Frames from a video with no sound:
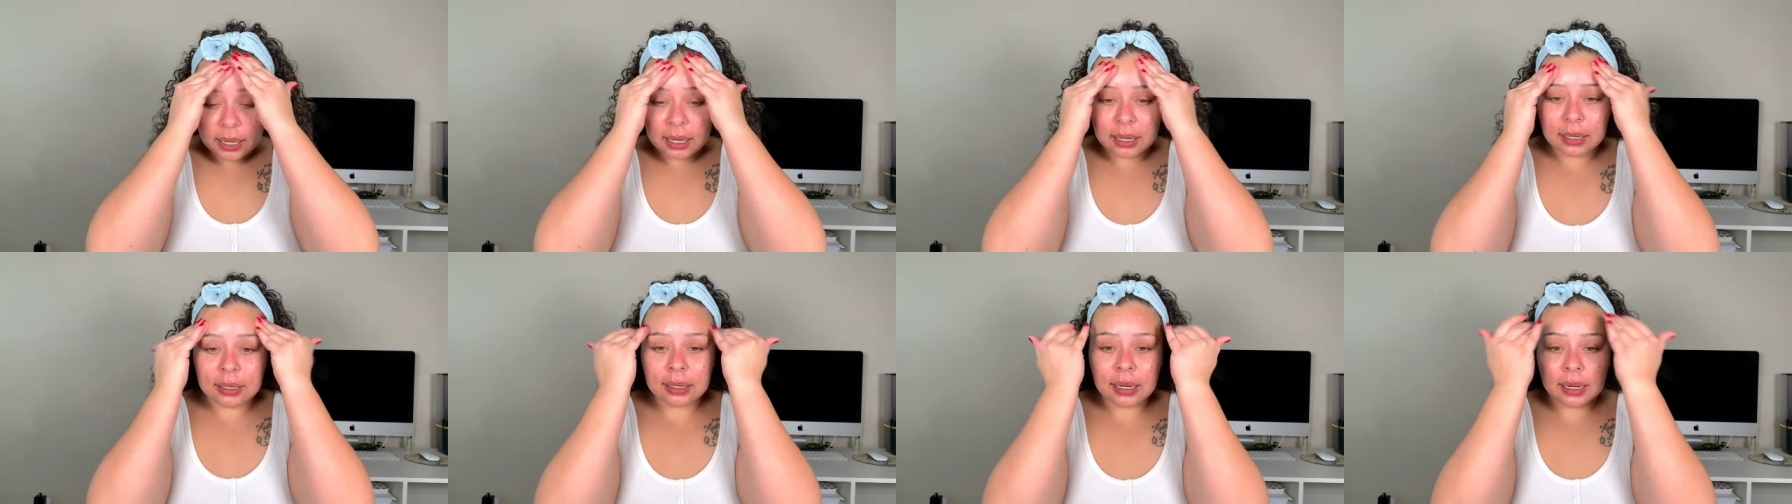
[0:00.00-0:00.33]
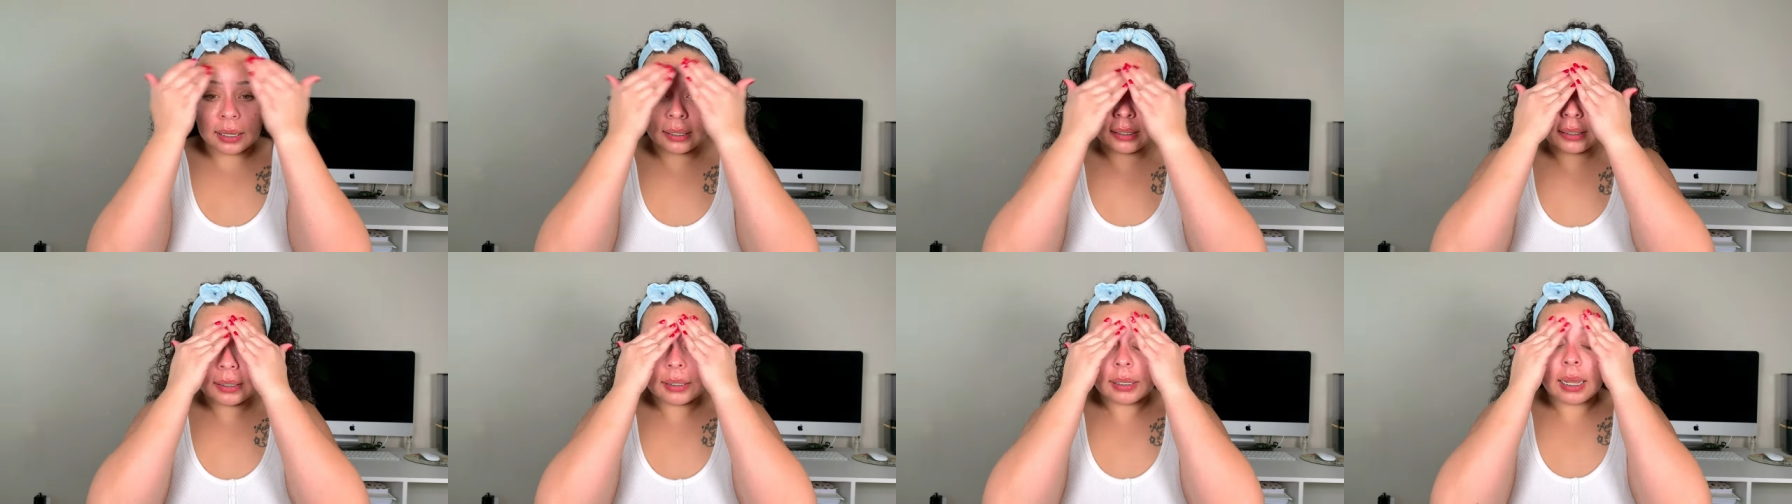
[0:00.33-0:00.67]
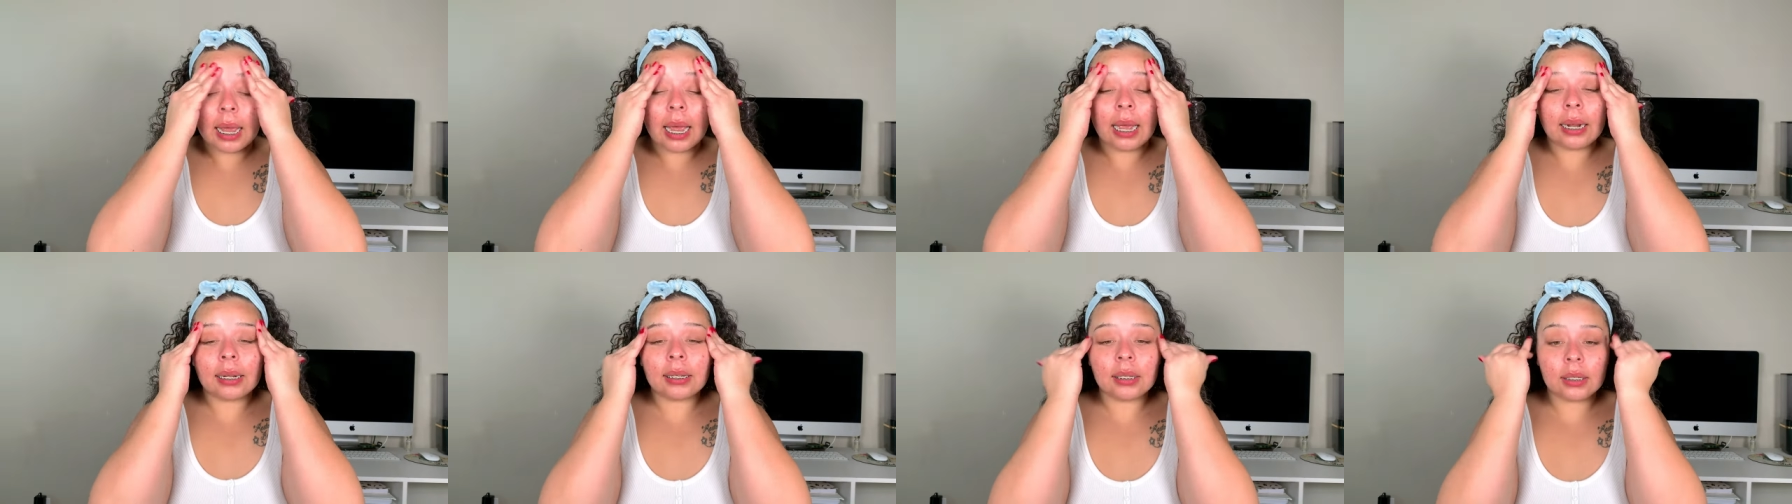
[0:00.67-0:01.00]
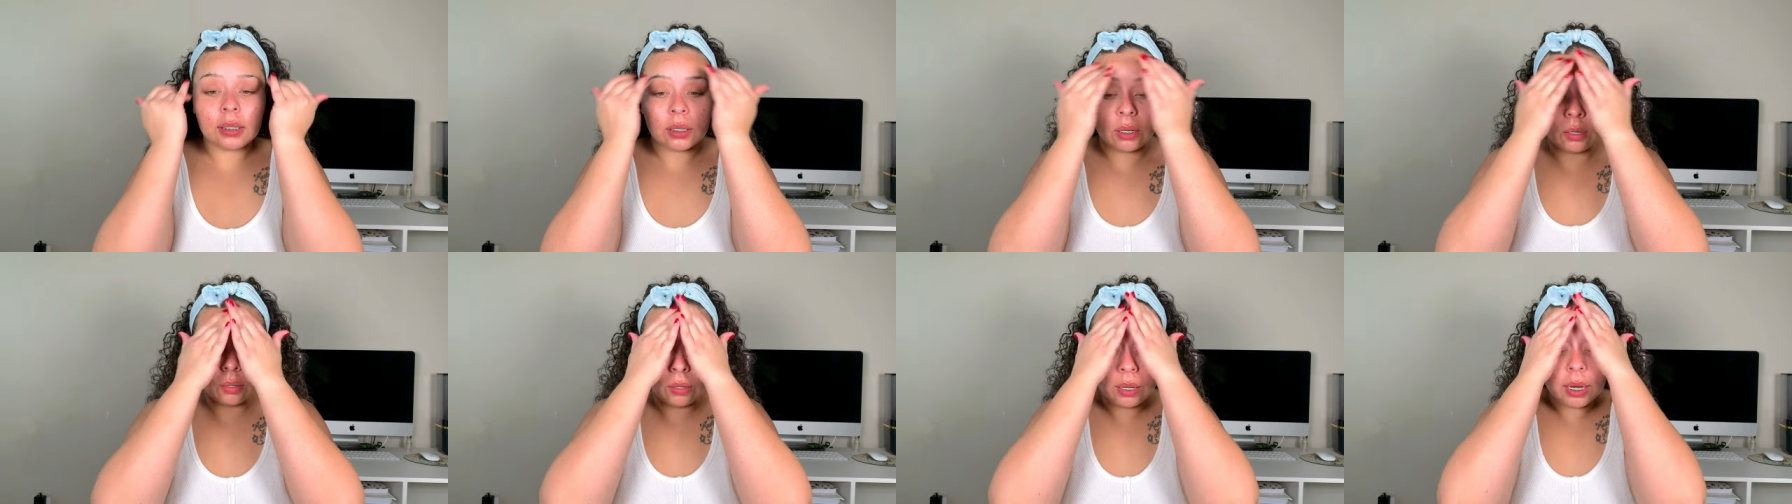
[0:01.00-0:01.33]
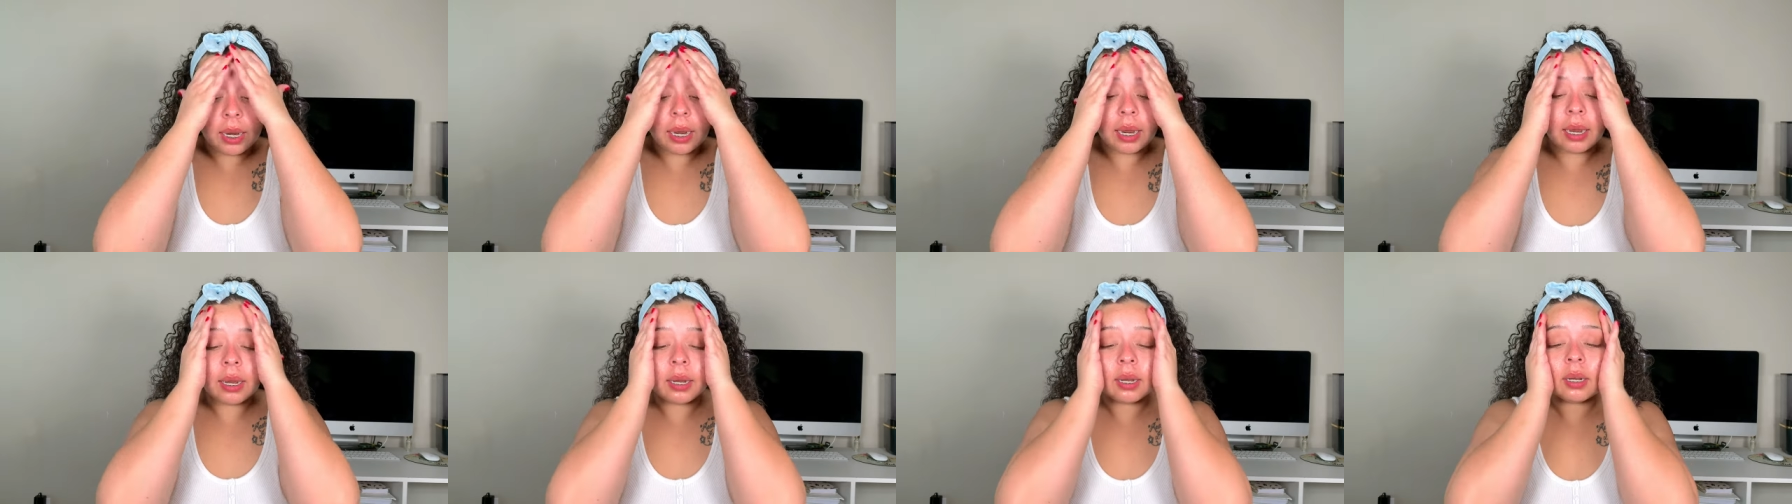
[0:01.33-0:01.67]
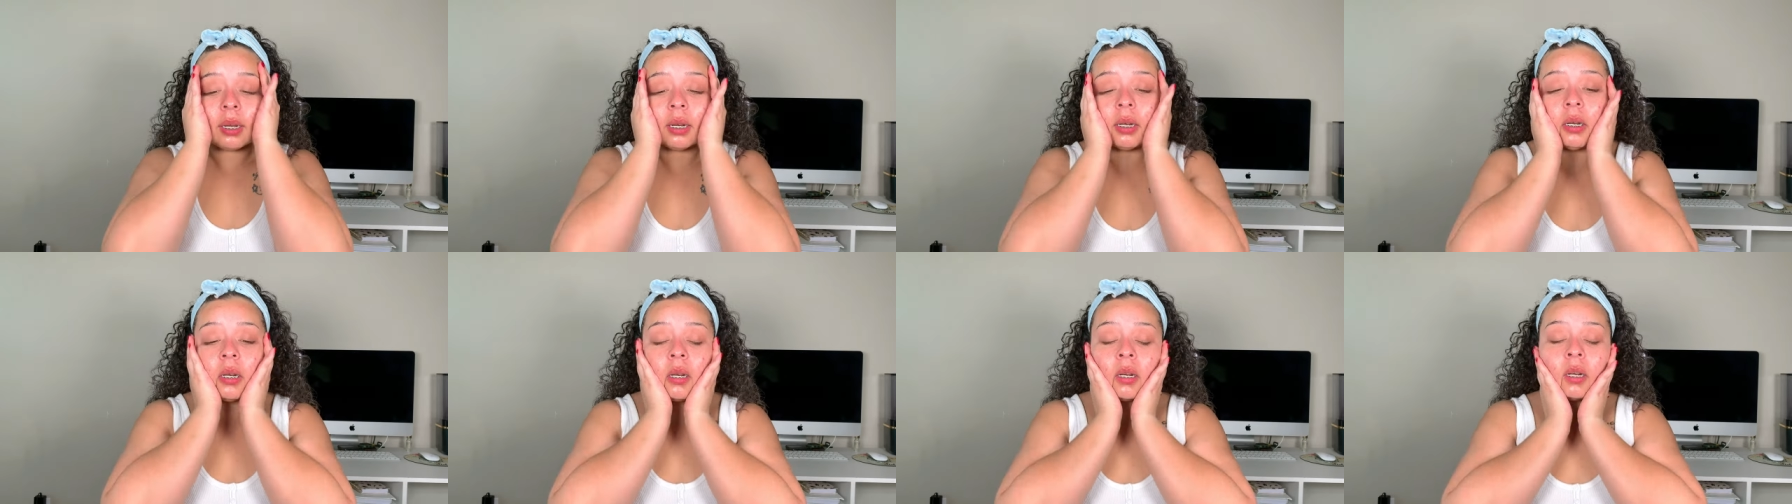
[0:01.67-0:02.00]
And that's that, so
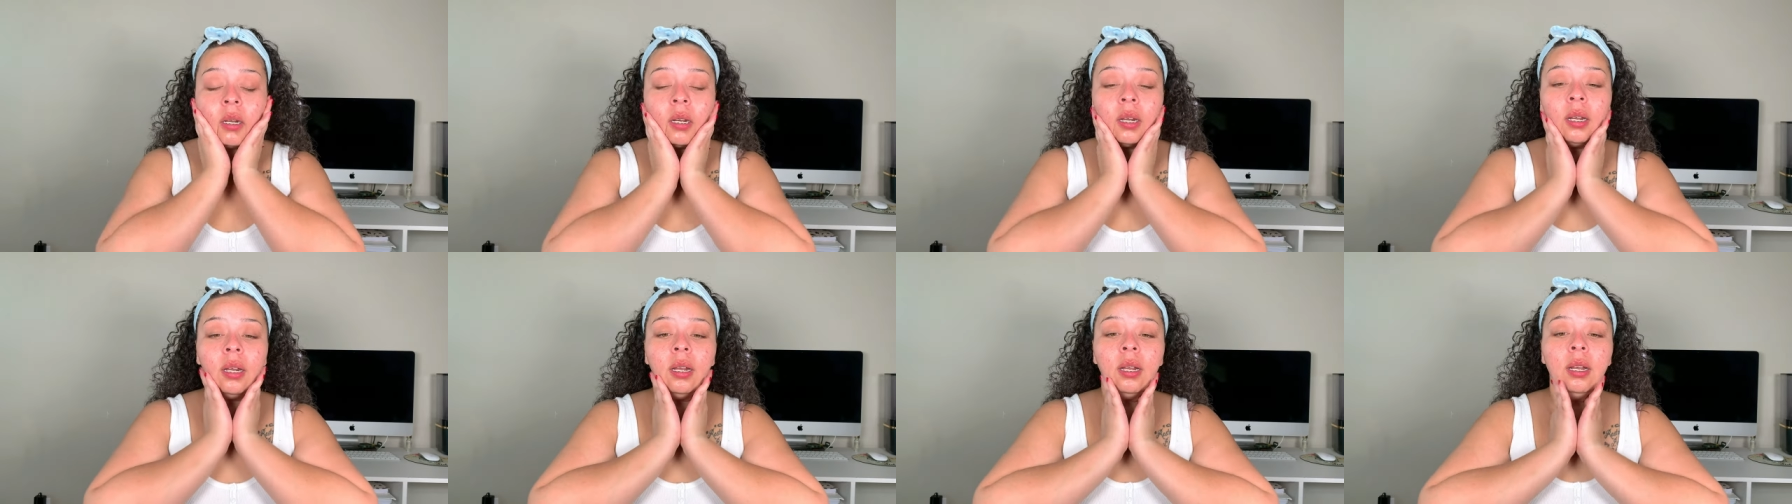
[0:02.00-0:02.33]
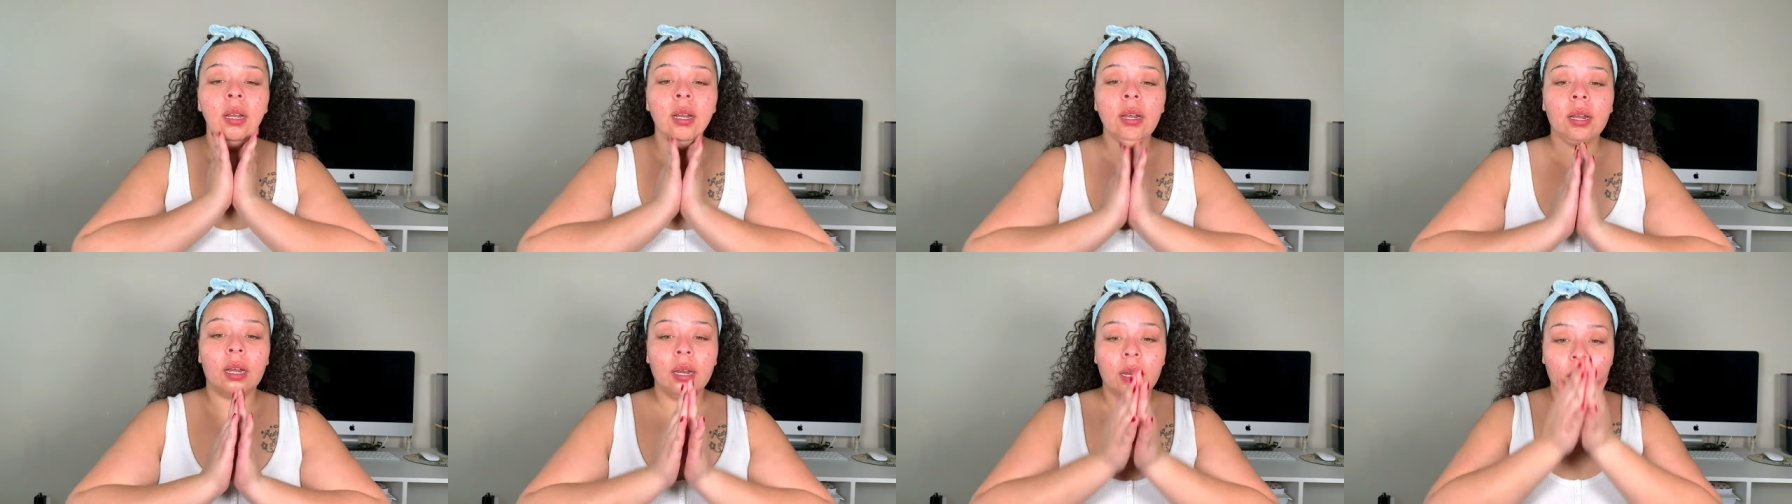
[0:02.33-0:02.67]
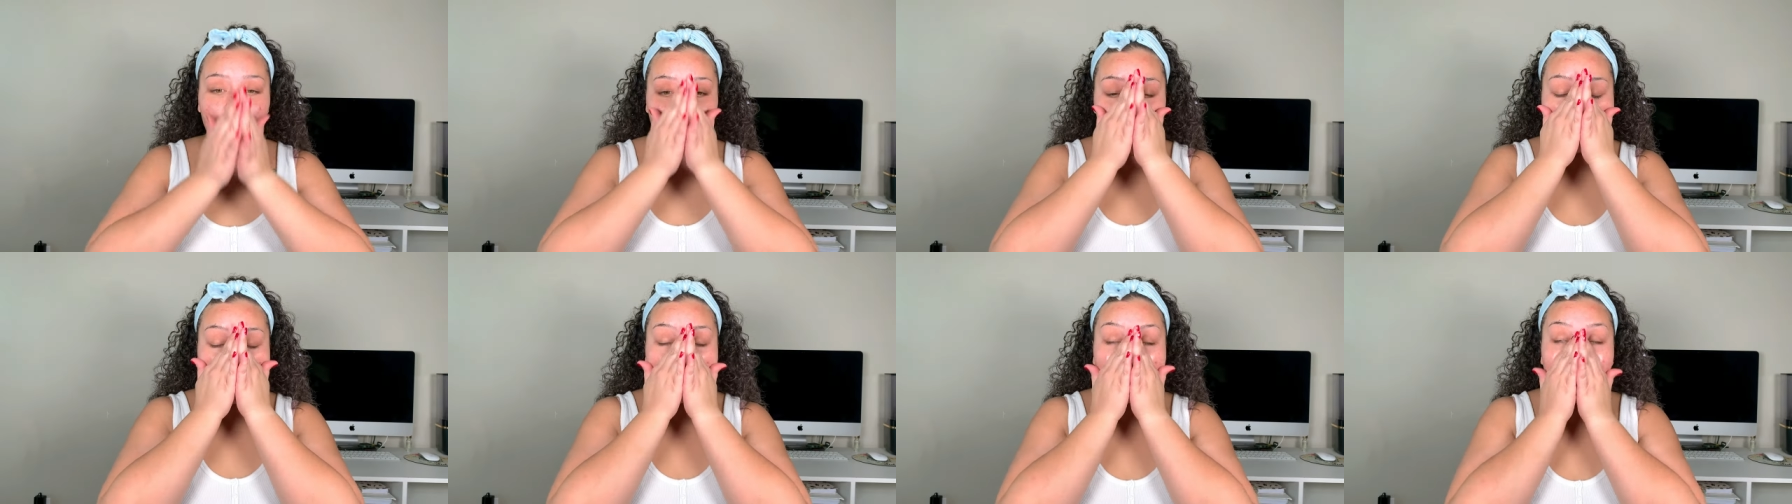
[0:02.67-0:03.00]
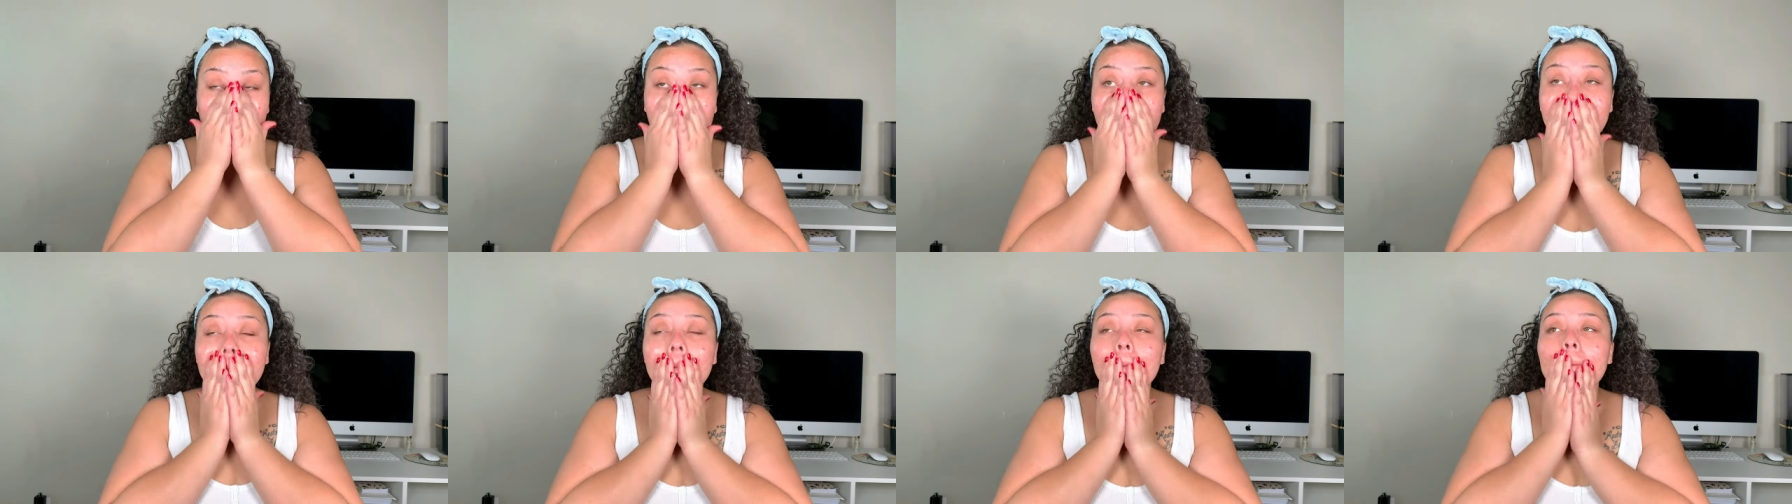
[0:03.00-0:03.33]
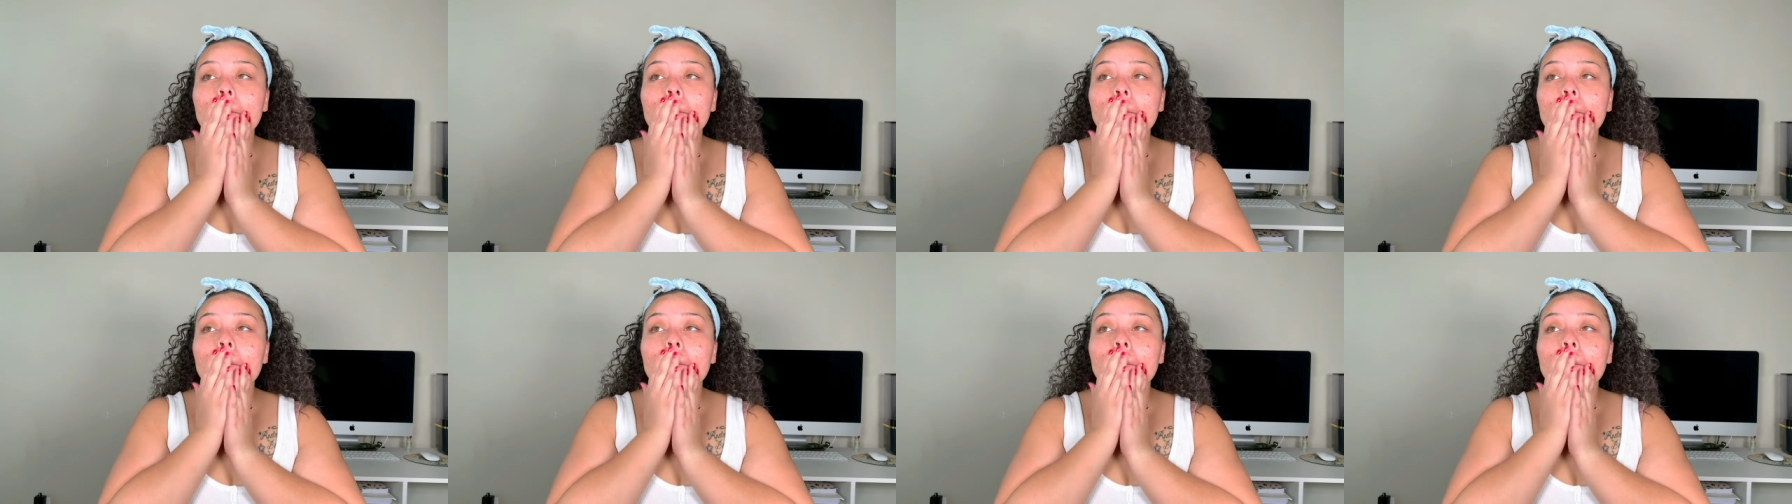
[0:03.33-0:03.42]
yeah. All right.